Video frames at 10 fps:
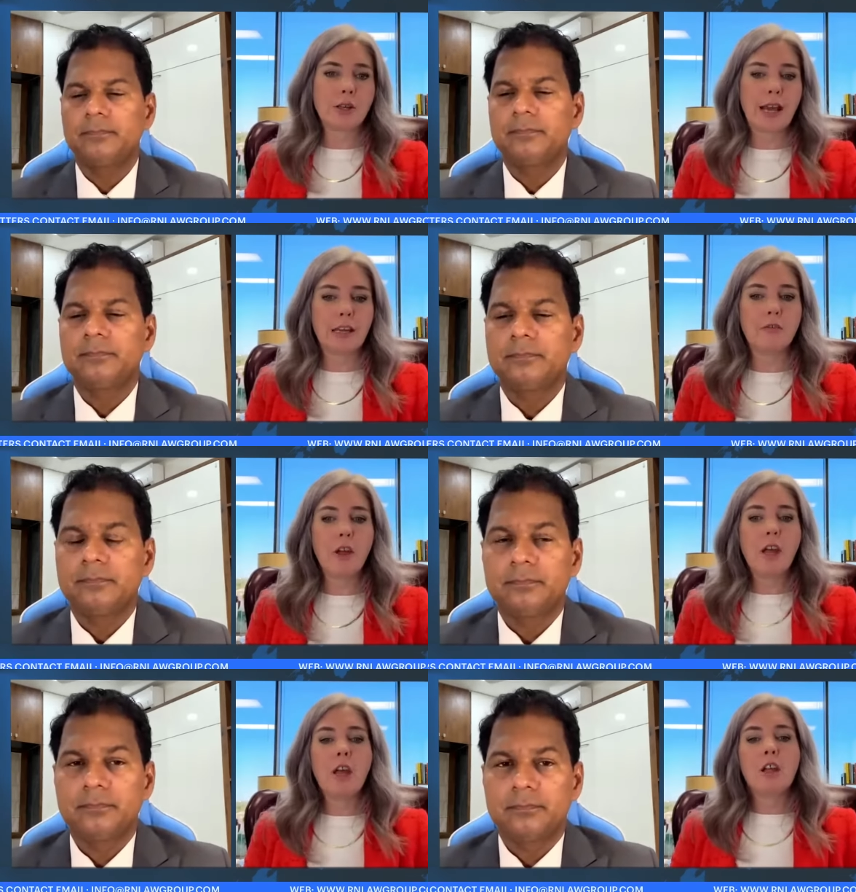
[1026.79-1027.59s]
Speaker 1: So you kind of
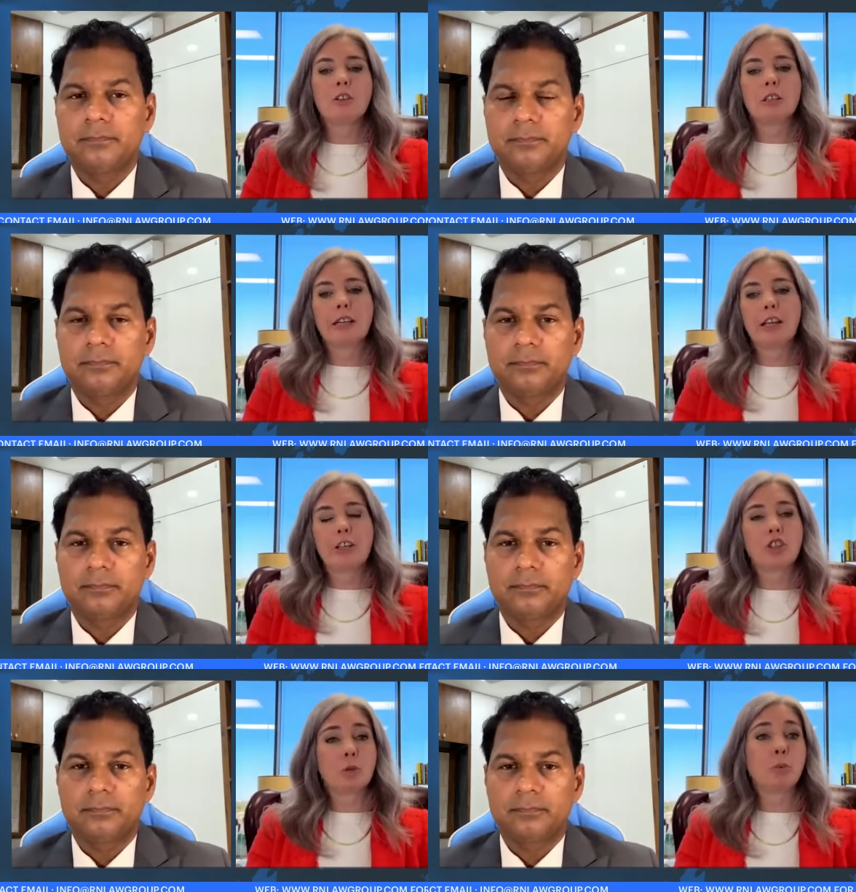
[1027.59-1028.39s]

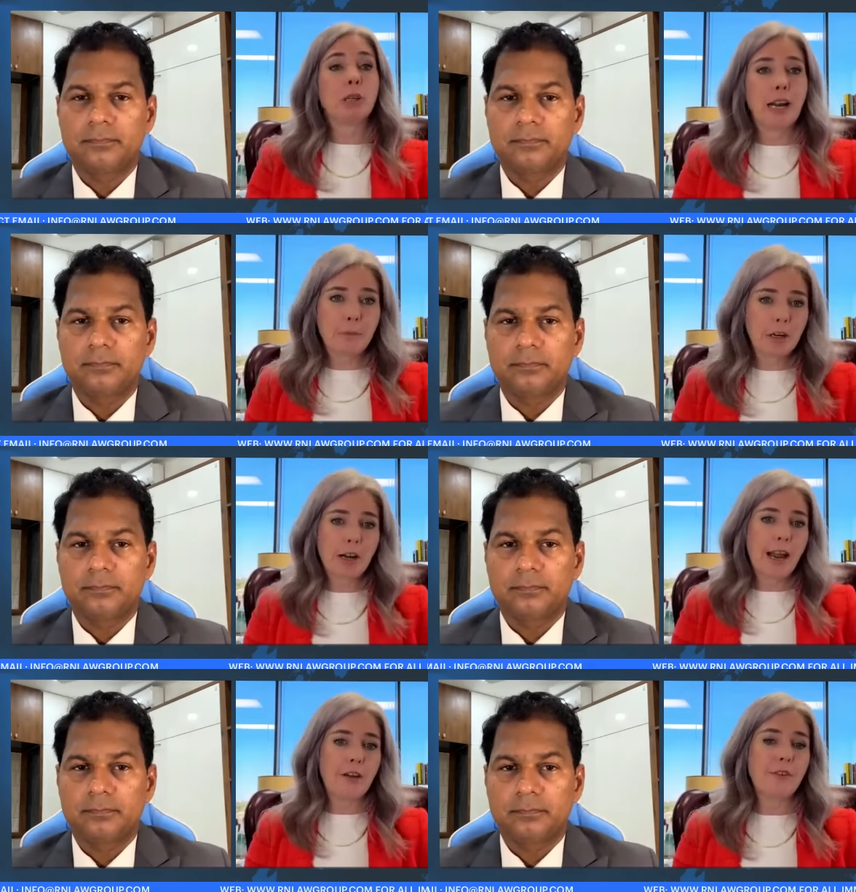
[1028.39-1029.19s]
get your
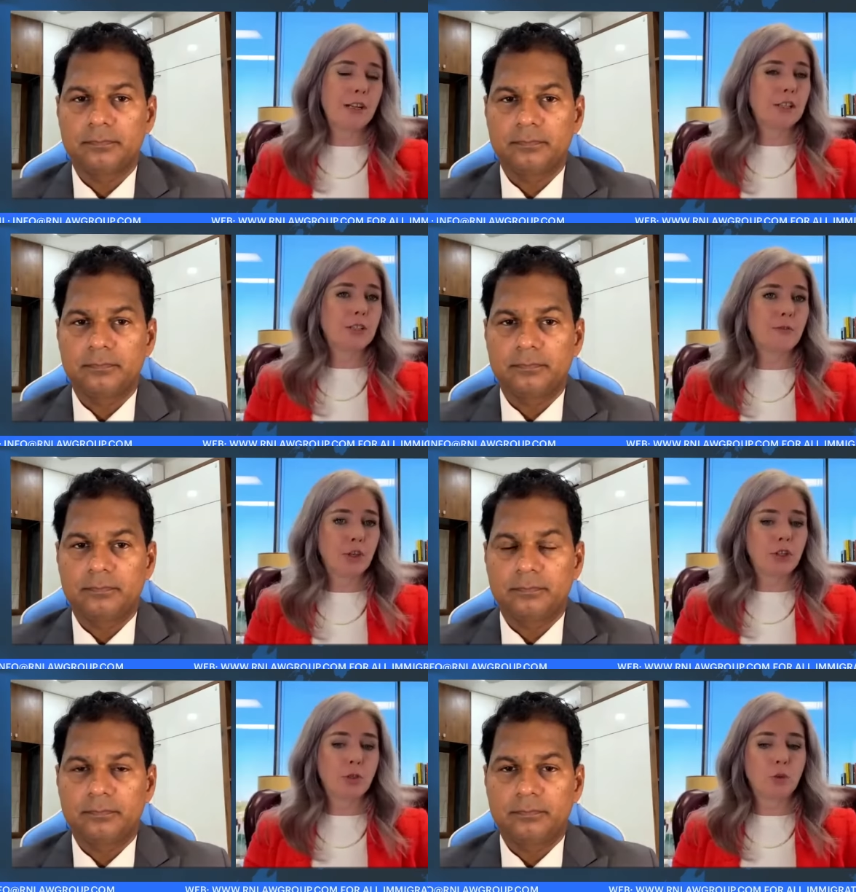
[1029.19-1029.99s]
primary evidence
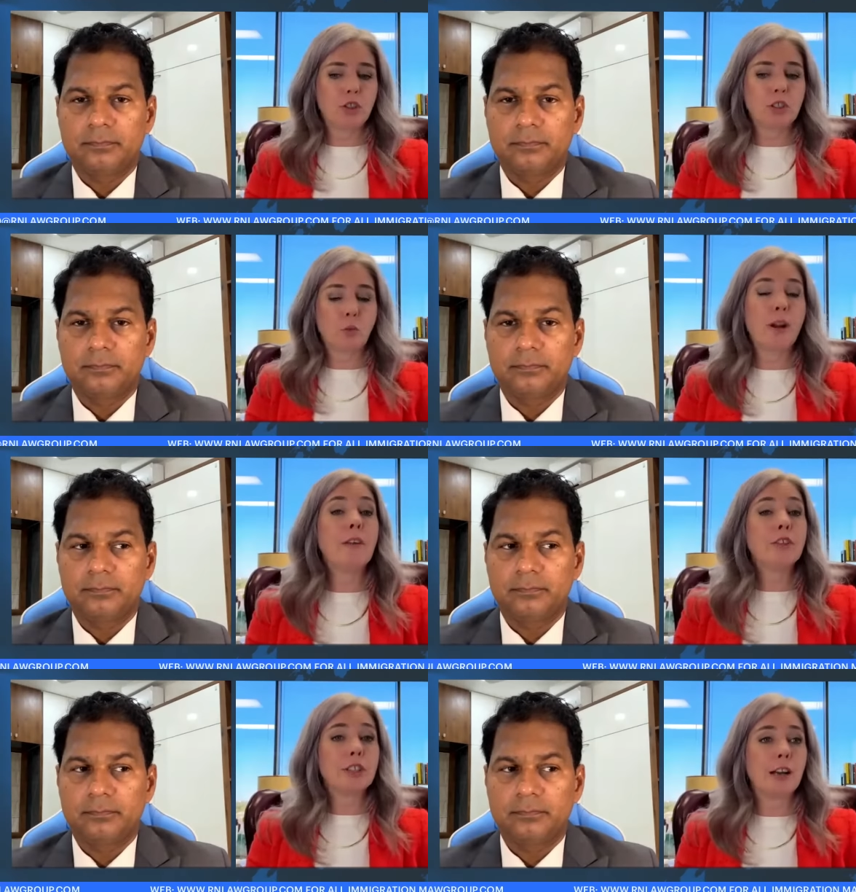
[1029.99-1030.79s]
first, which is
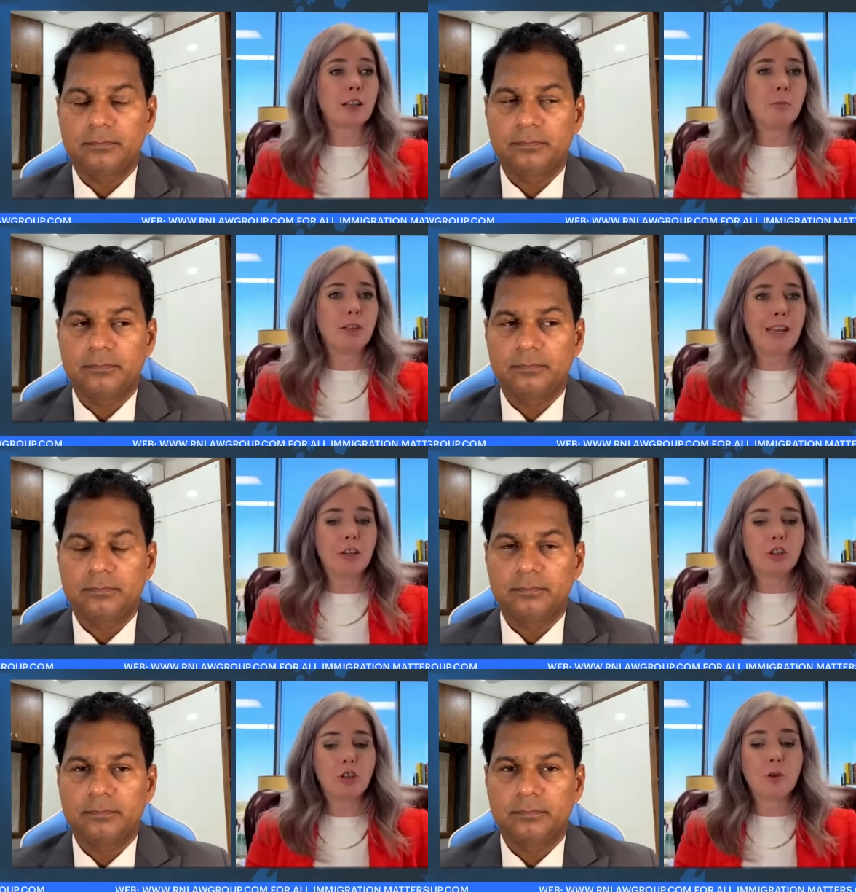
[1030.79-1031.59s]
whatever
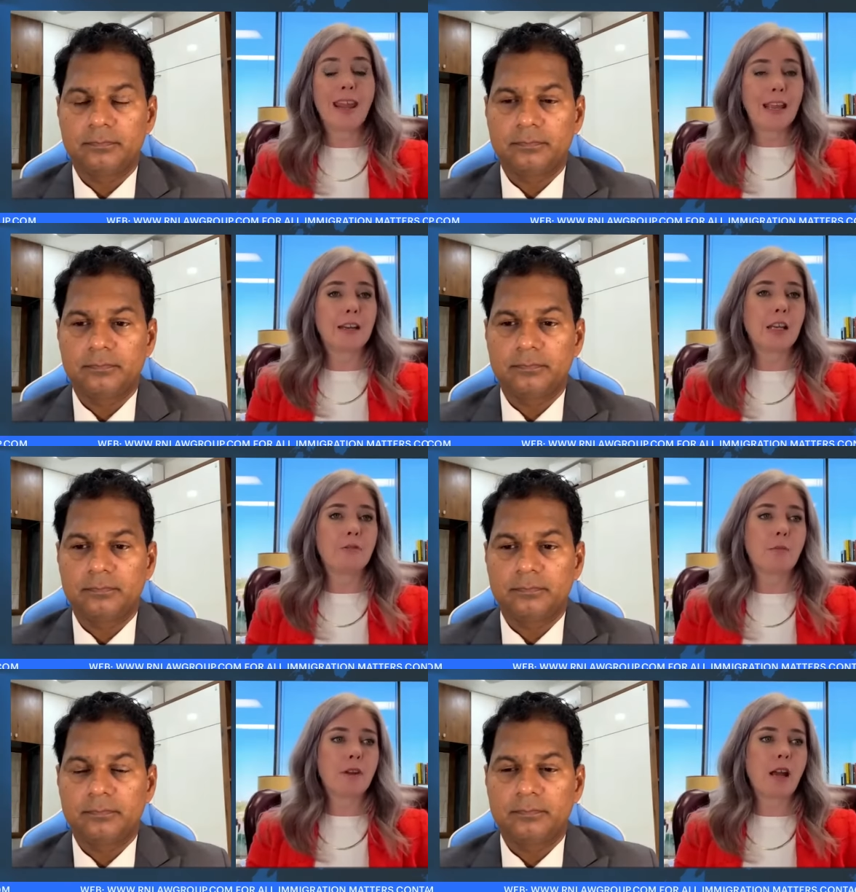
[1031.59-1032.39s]
documentation you can
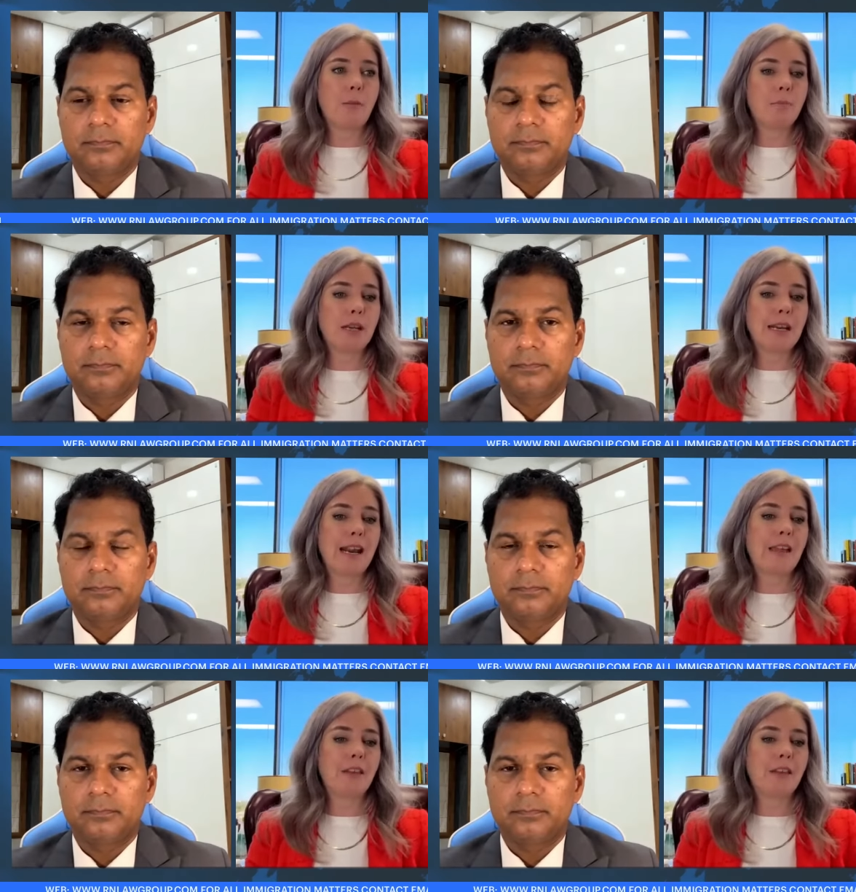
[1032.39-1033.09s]
get from the company,